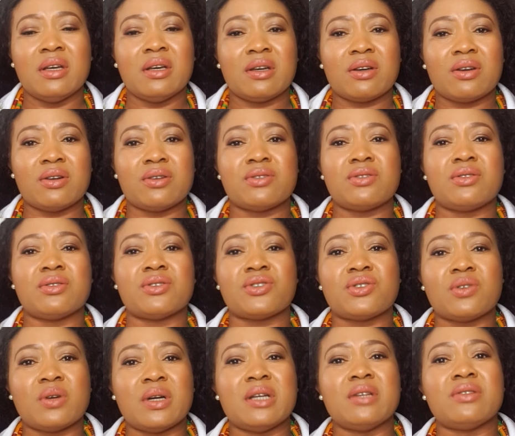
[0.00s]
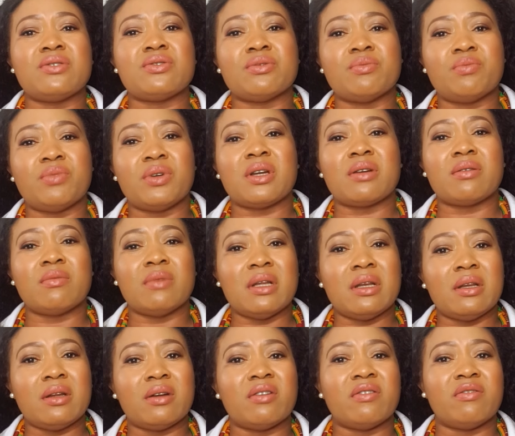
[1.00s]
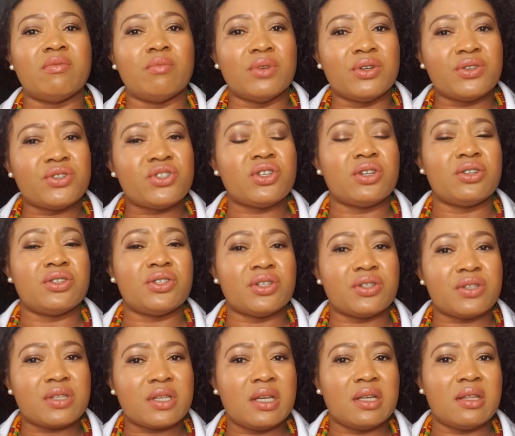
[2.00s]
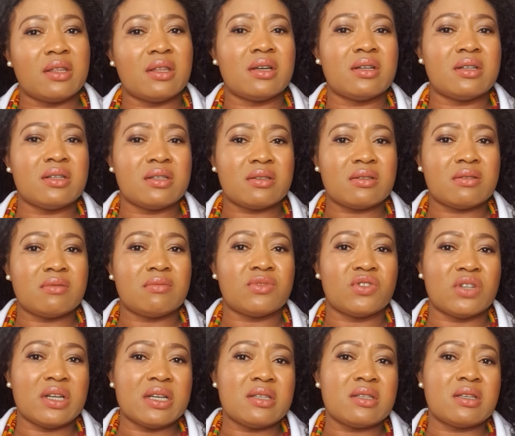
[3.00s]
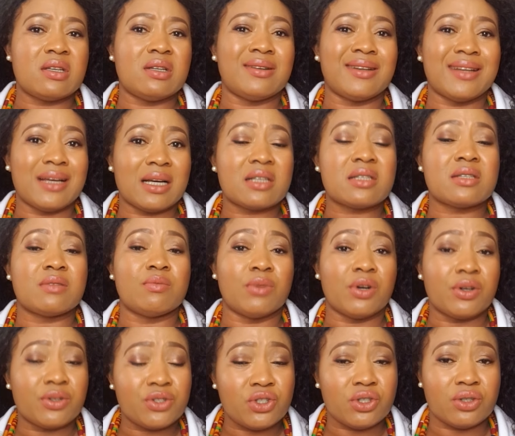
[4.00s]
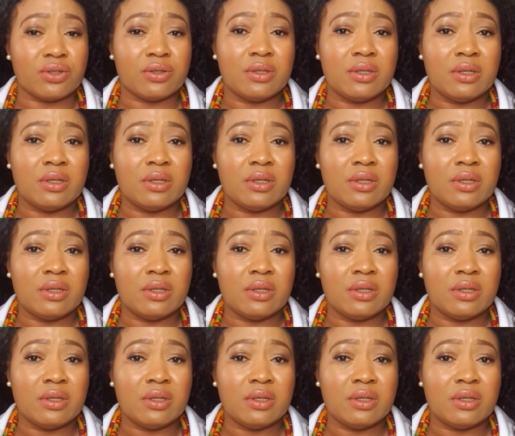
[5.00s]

because you're trying to bring a lot of moisture on your skin. That is, dry skin lacks moisture.